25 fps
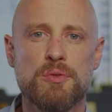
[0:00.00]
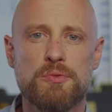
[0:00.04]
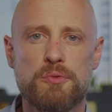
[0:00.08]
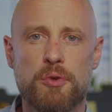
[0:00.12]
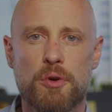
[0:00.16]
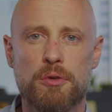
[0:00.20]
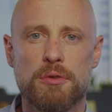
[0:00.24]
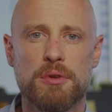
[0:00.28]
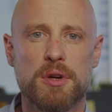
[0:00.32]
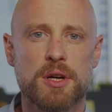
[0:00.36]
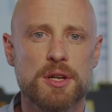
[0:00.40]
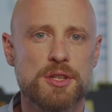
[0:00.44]

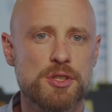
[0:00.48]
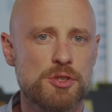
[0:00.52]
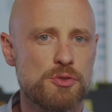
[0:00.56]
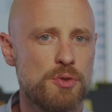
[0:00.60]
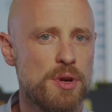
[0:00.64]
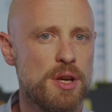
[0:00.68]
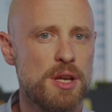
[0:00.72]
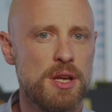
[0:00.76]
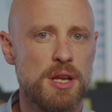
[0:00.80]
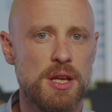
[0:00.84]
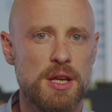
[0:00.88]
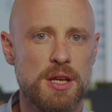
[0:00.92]
forex,
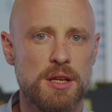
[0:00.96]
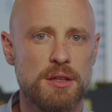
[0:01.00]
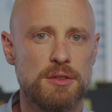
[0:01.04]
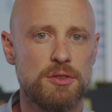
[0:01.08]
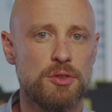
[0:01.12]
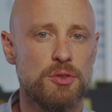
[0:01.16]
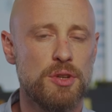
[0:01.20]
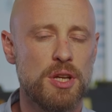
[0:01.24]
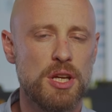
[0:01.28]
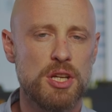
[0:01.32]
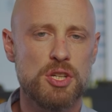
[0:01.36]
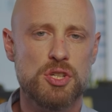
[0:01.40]
trading,
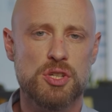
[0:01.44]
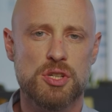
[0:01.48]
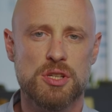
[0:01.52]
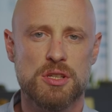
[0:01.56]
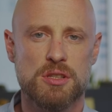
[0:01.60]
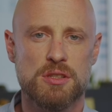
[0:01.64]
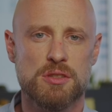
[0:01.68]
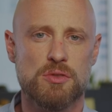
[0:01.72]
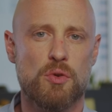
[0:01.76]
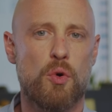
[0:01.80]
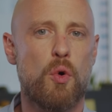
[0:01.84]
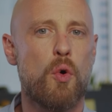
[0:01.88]

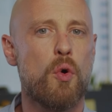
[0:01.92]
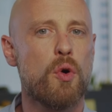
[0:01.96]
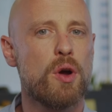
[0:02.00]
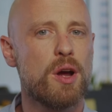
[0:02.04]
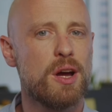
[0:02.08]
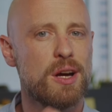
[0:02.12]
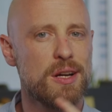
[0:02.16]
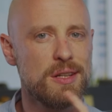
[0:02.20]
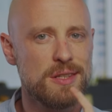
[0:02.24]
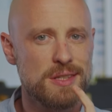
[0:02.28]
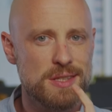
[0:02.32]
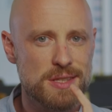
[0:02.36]
donations, or
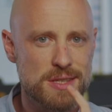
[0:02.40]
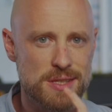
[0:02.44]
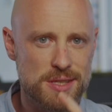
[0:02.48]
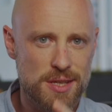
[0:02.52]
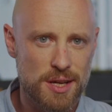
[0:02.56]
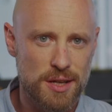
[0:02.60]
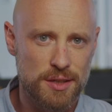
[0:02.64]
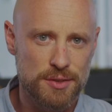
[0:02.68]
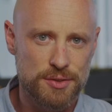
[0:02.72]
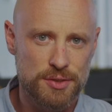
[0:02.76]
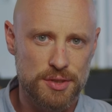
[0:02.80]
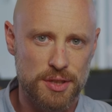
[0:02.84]

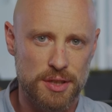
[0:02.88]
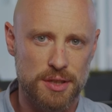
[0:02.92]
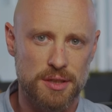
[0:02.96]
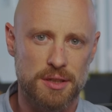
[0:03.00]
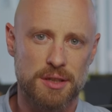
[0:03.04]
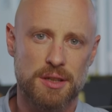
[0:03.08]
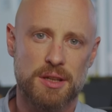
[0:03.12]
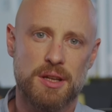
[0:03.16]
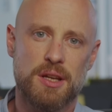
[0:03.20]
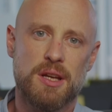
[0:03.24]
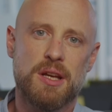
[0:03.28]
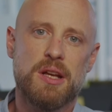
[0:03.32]
consulting.
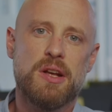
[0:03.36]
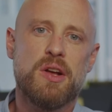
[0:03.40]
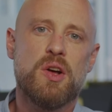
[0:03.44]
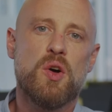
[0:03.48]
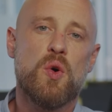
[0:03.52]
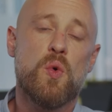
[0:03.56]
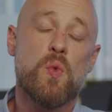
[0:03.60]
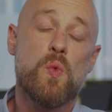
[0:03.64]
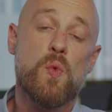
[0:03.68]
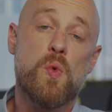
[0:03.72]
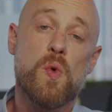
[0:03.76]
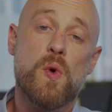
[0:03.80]

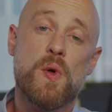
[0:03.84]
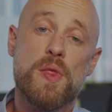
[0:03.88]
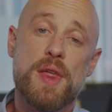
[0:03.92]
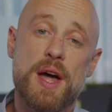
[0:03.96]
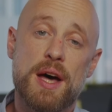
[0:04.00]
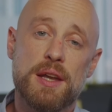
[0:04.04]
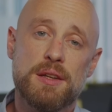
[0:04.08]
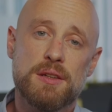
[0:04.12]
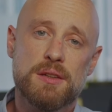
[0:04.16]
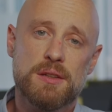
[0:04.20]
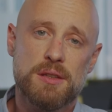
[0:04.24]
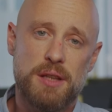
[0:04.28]
Will
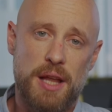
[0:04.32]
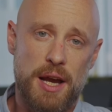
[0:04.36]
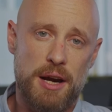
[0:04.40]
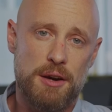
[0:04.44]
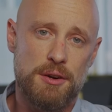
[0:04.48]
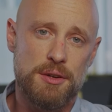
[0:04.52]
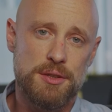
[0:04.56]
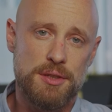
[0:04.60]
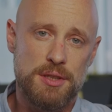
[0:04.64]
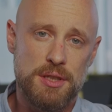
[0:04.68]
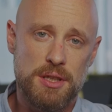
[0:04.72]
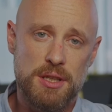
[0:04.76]
that
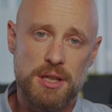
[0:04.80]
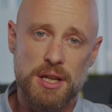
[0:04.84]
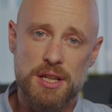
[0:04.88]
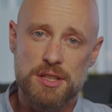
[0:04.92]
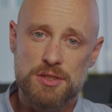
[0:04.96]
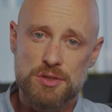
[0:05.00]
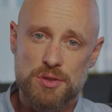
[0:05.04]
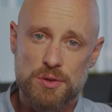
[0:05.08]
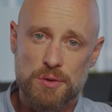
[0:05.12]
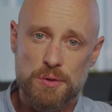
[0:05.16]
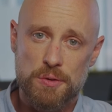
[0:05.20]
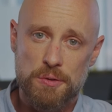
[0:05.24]
clarity
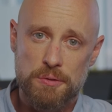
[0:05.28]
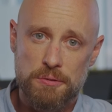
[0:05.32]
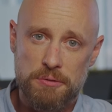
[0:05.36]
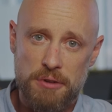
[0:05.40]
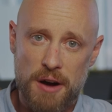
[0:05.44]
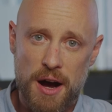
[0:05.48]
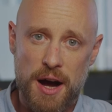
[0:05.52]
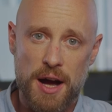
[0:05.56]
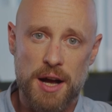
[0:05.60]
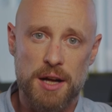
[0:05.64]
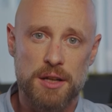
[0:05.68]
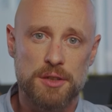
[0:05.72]
get your
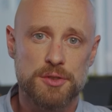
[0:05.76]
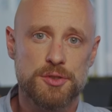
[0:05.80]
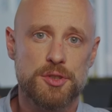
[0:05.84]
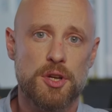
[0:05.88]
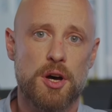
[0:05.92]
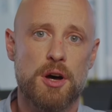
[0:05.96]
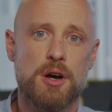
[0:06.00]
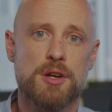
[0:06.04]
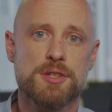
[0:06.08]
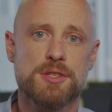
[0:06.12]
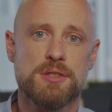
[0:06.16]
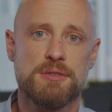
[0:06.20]
file
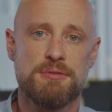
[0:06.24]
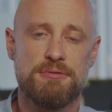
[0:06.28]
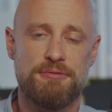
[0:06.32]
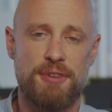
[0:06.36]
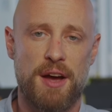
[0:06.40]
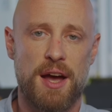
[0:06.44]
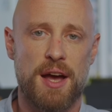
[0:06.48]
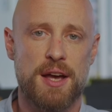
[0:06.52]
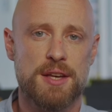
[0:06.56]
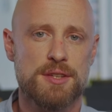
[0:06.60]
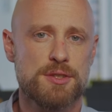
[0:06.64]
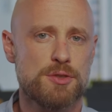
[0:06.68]
tossed
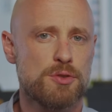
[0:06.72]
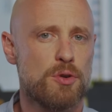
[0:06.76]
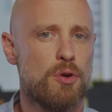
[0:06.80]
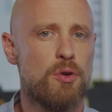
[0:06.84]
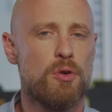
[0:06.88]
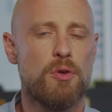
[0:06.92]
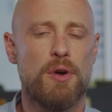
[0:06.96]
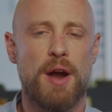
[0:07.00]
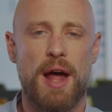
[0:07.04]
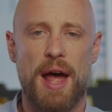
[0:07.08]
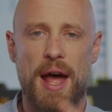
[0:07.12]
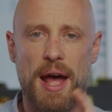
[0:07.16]
fast
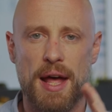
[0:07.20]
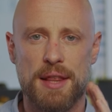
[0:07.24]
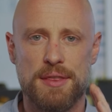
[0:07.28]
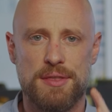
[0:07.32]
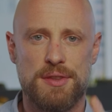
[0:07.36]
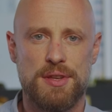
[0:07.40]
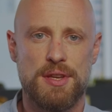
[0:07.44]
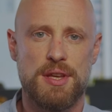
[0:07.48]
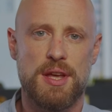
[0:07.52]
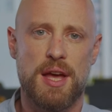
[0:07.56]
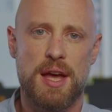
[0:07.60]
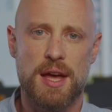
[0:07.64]
or at
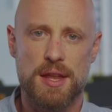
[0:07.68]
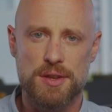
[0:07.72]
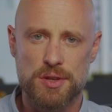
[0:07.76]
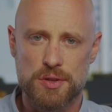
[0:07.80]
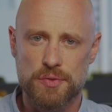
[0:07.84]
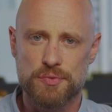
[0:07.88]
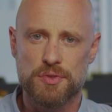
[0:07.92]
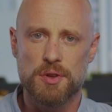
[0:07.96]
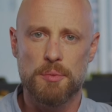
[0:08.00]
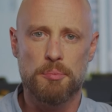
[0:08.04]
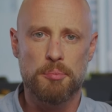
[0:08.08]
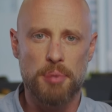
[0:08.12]
the end
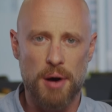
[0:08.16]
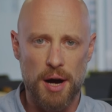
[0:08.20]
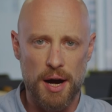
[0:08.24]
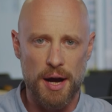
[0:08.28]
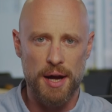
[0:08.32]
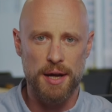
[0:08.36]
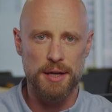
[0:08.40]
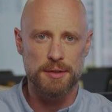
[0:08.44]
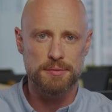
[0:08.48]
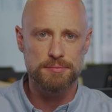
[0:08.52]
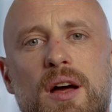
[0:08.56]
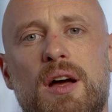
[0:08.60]
of the
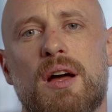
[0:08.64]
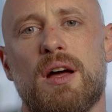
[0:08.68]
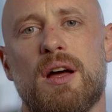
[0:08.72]
pile?